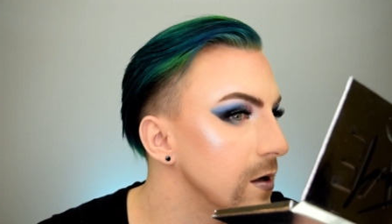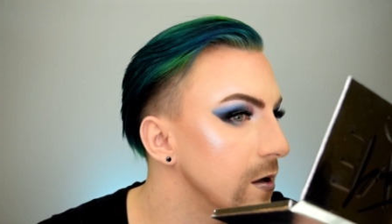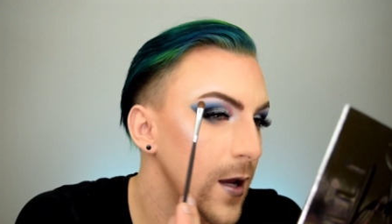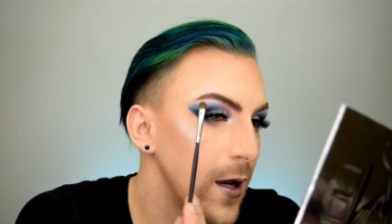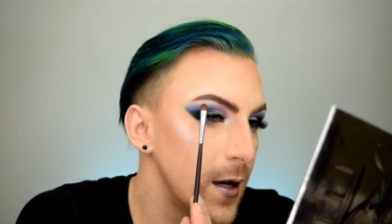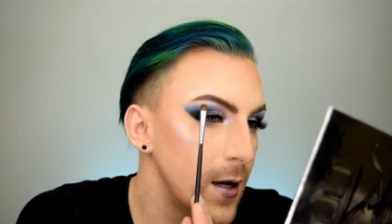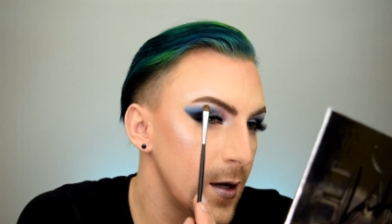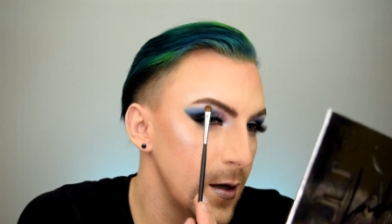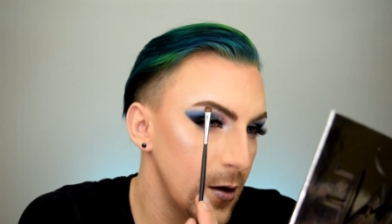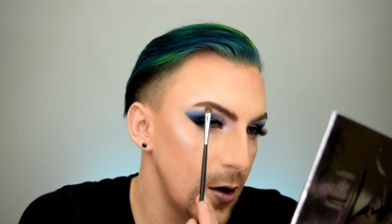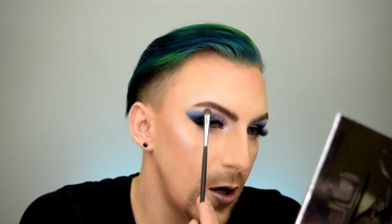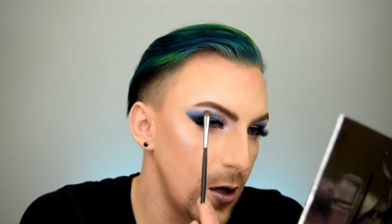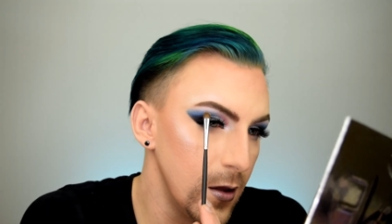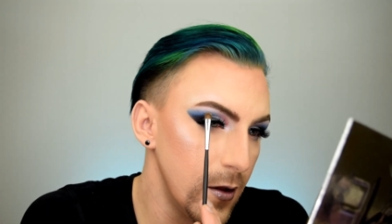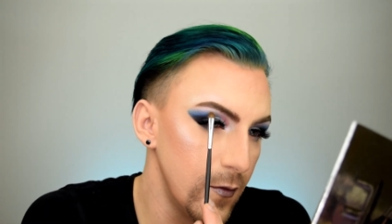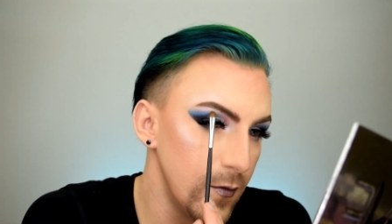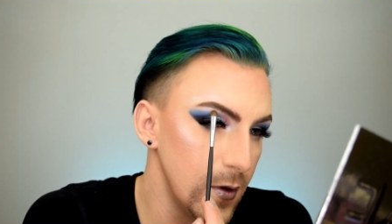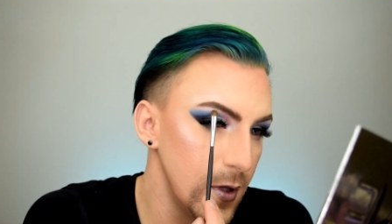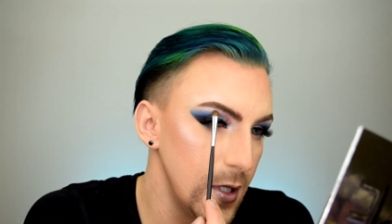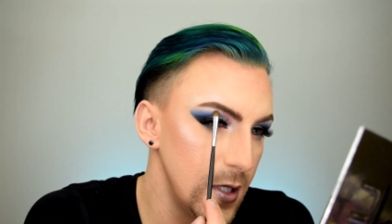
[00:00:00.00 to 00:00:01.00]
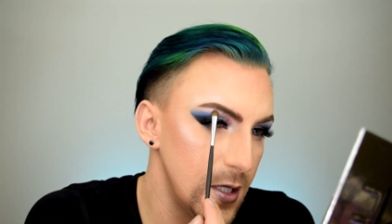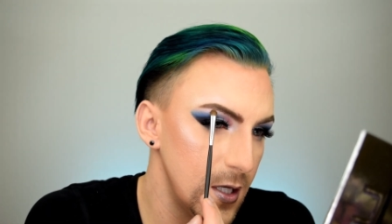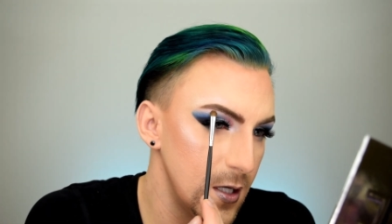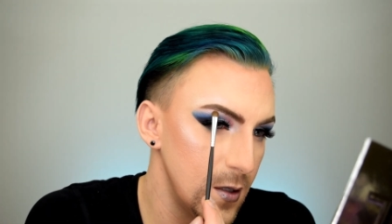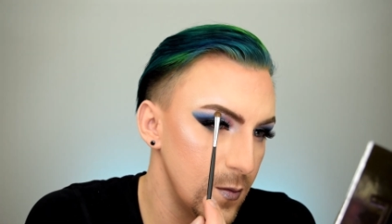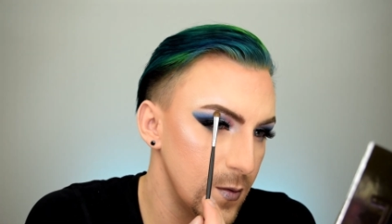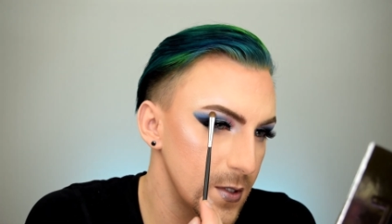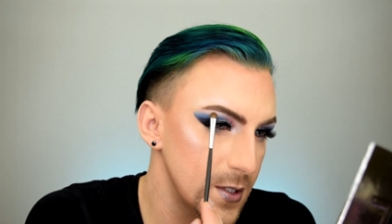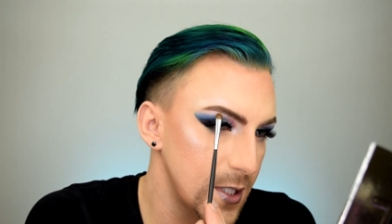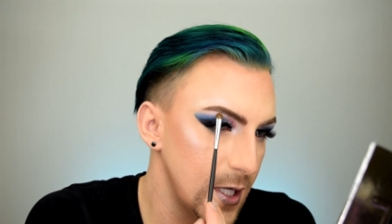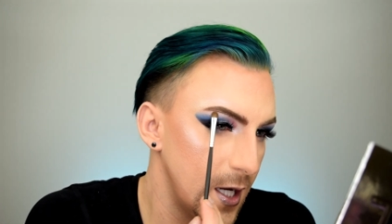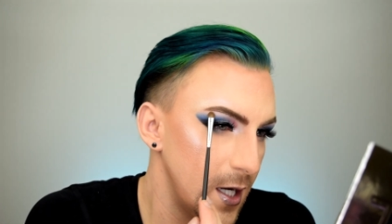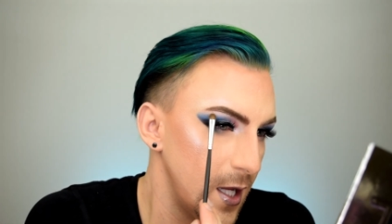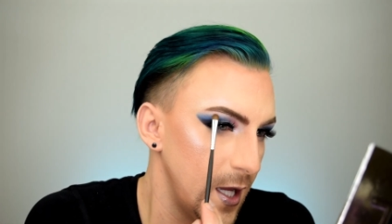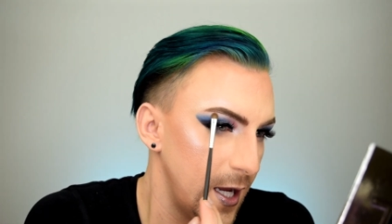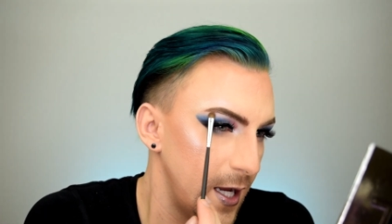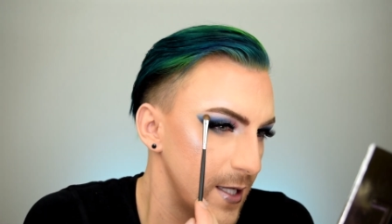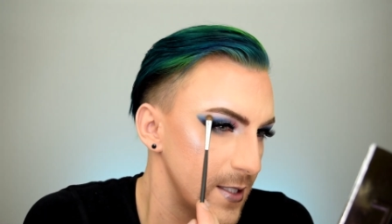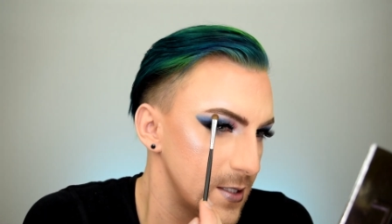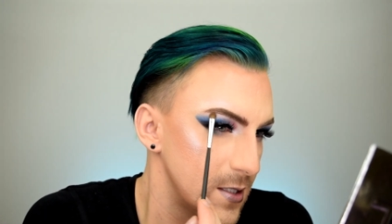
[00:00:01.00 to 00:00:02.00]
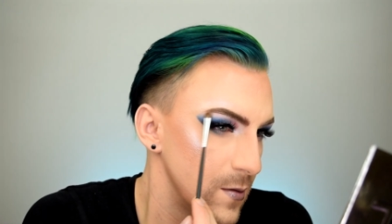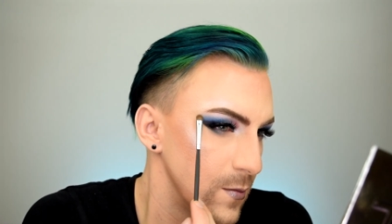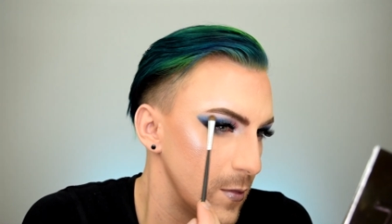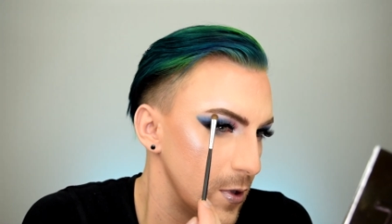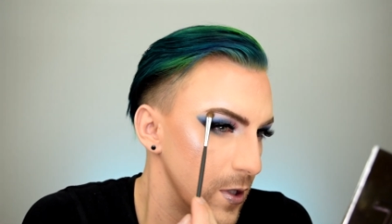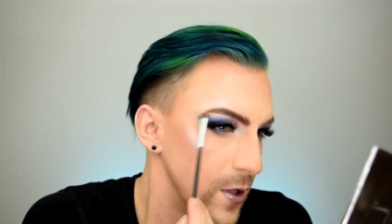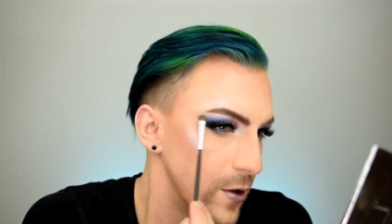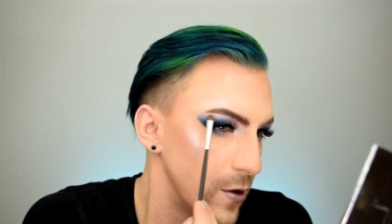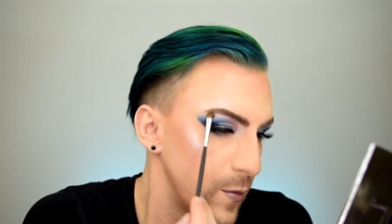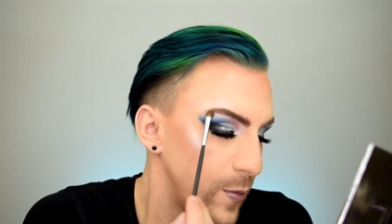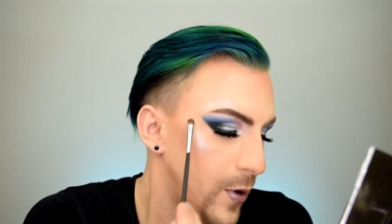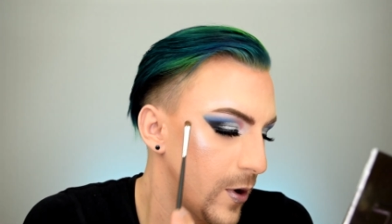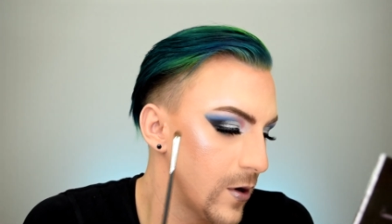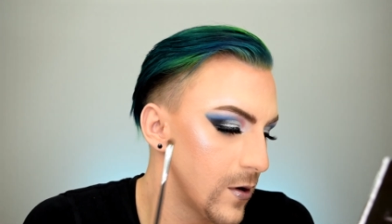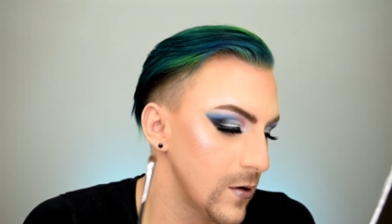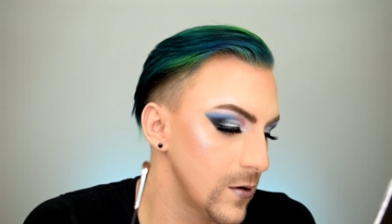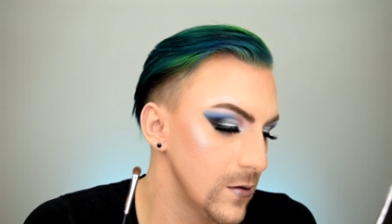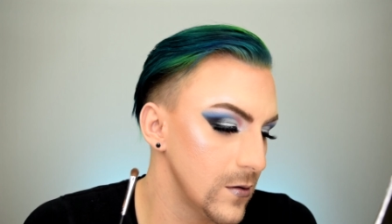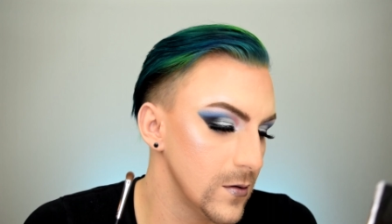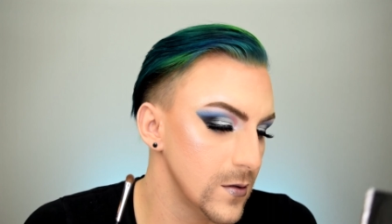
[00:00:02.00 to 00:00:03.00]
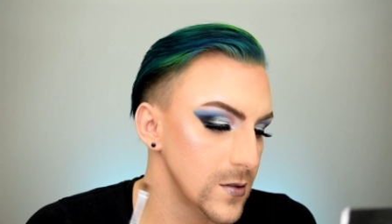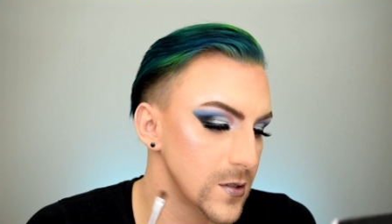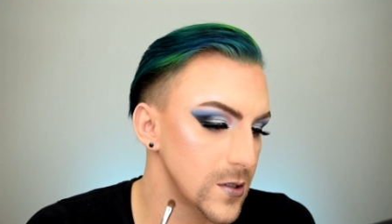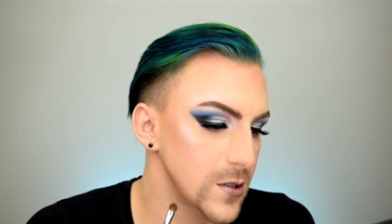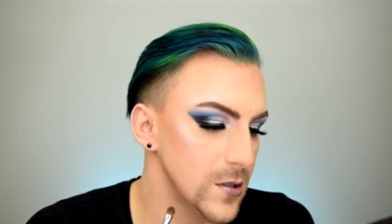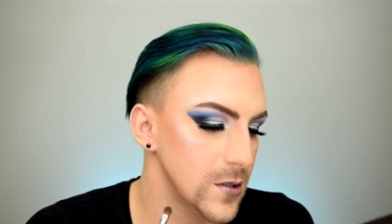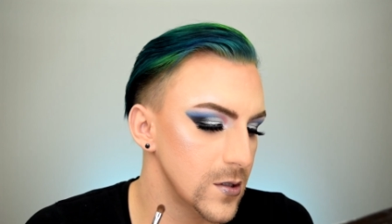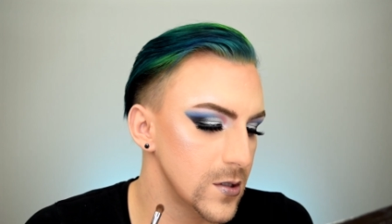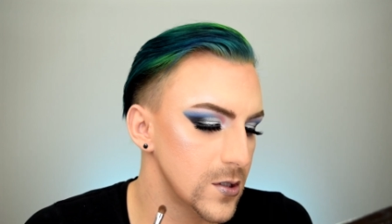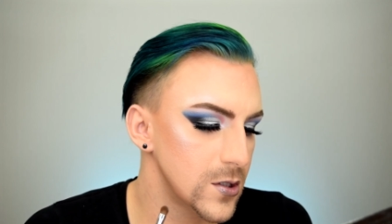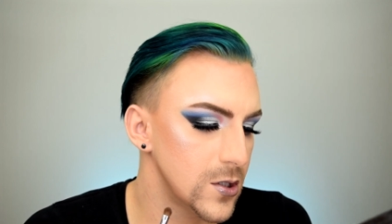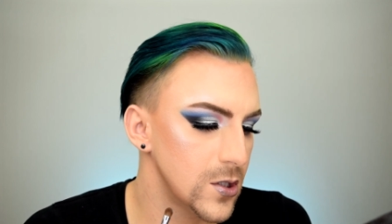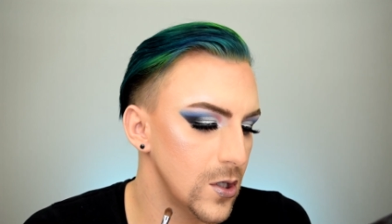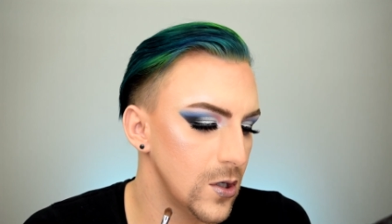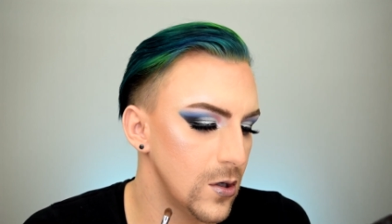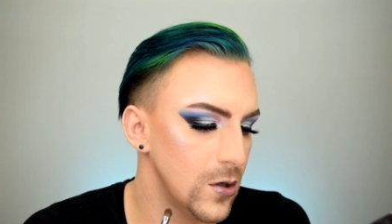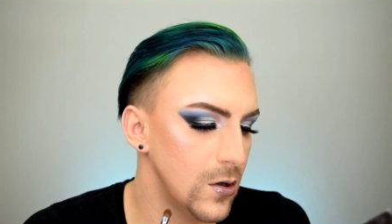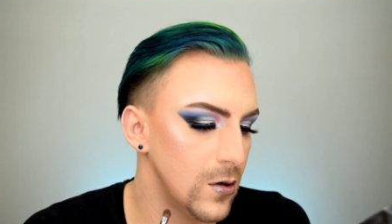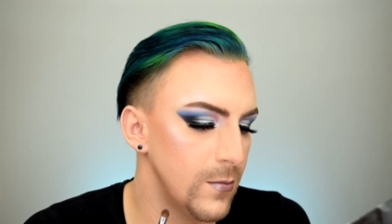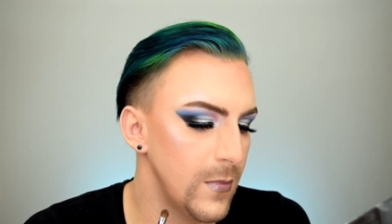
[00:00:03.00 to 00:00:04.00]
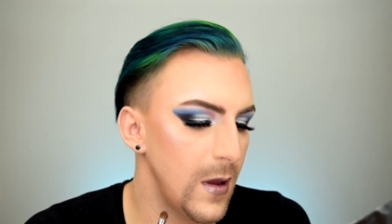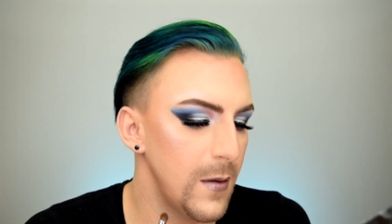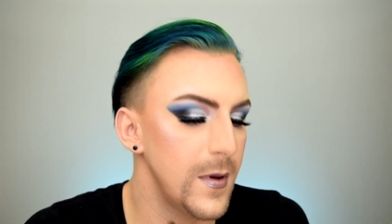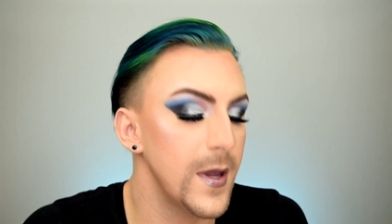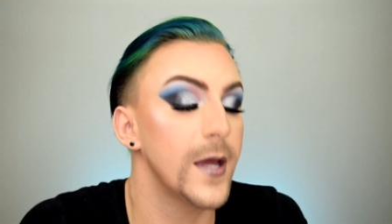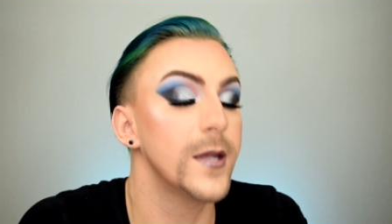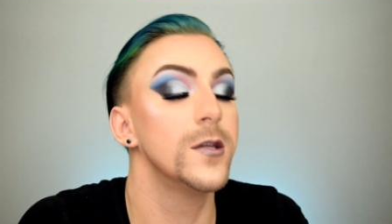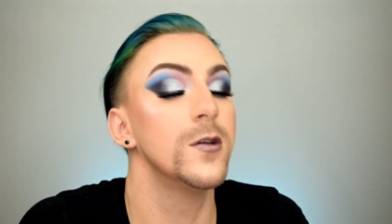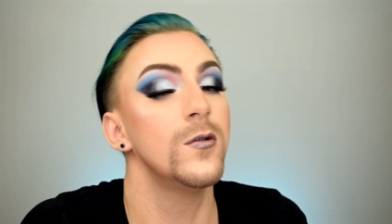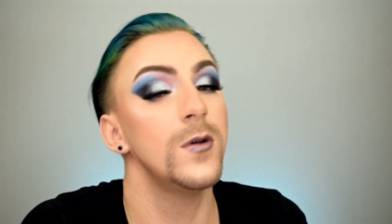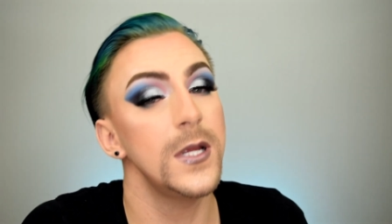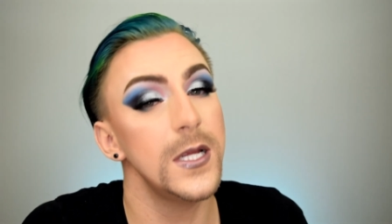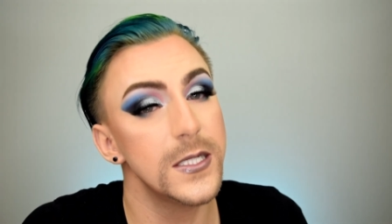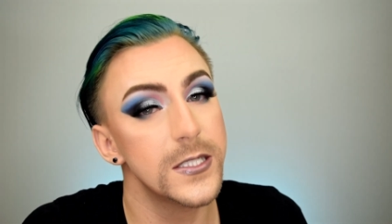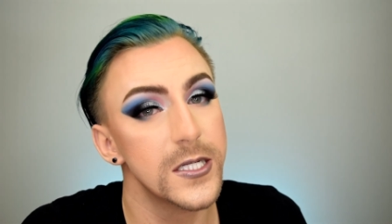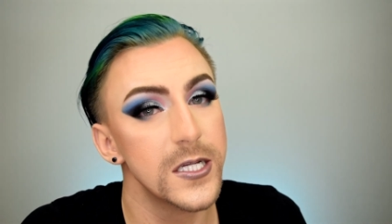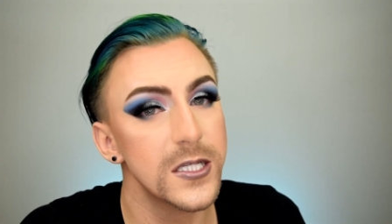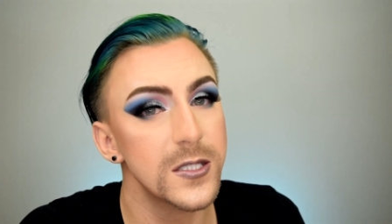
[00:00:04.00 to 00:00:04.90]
And all it really did was kind of add some glitter particles, so maybe I do need to